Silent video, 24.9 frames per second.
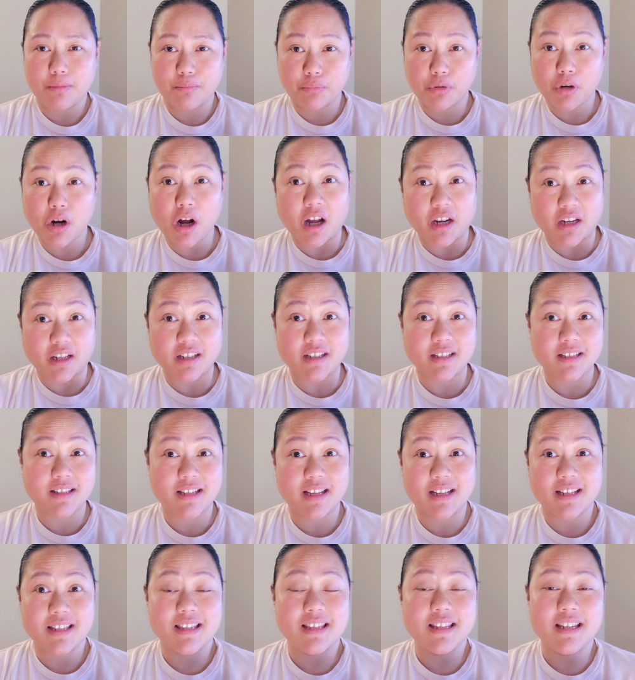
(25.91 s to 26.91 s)
products
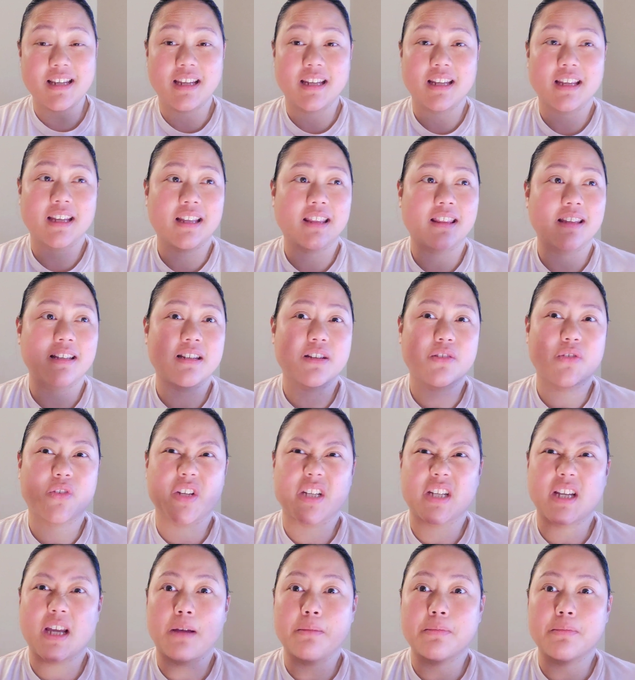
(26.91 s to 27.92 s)
that's needed, the
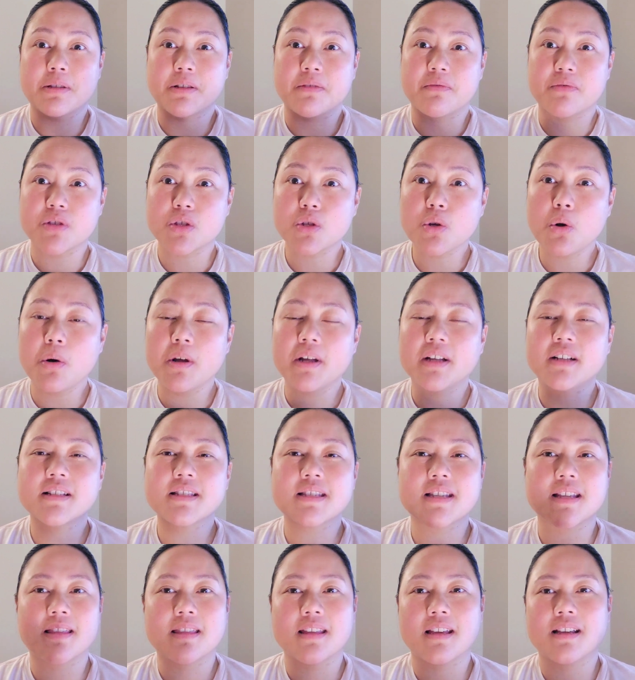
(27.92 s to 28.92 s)
different types of
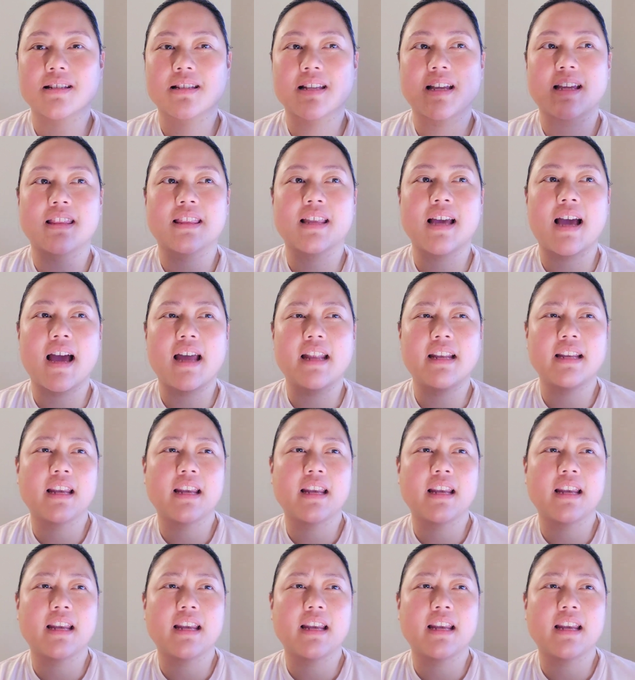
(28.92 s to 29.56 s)
soils and things like that.